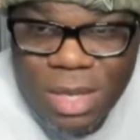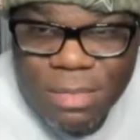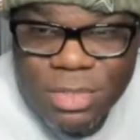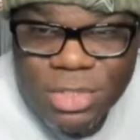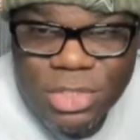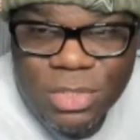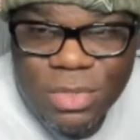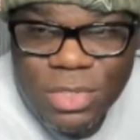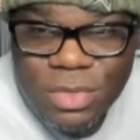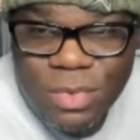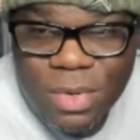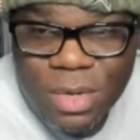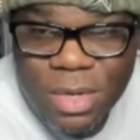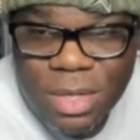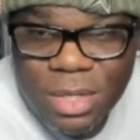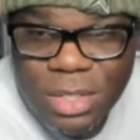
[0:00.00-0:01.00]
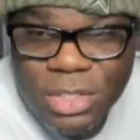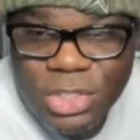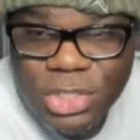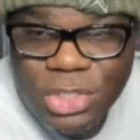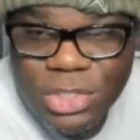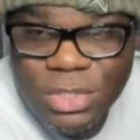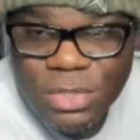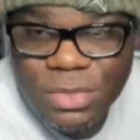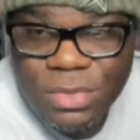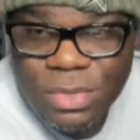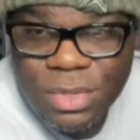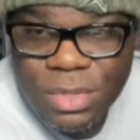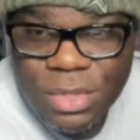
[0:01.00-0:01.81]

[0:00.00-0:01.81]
I'm gonna show you all a shoe.